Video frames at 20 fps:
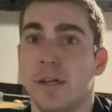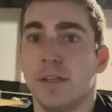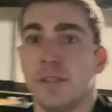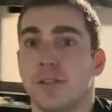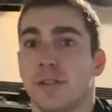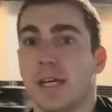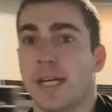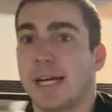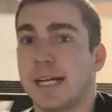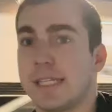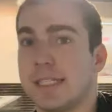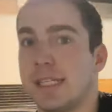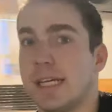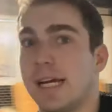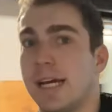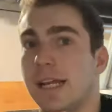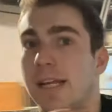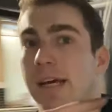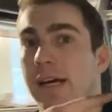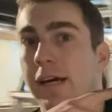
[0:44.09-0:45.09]
So like I
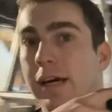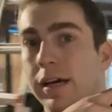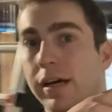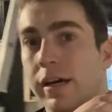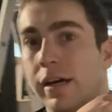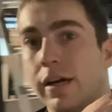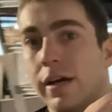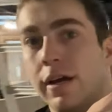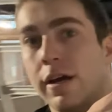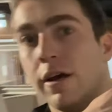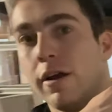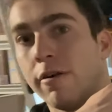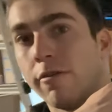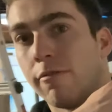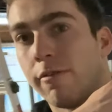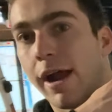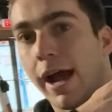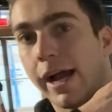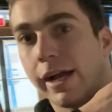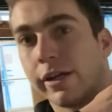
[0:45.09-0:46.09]
said,
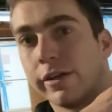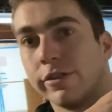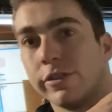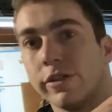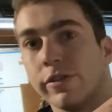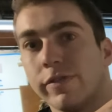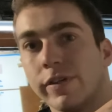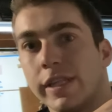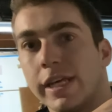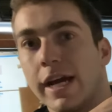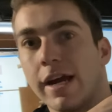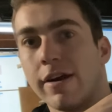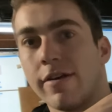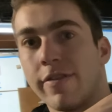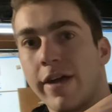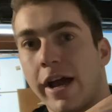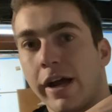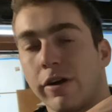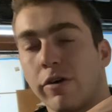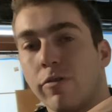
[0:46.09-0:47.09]
rack goes over there in
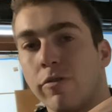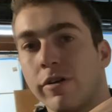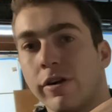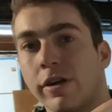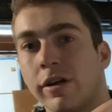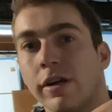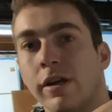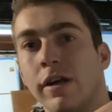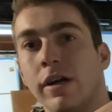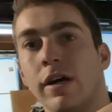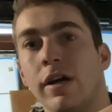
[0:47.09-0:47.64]
that corner.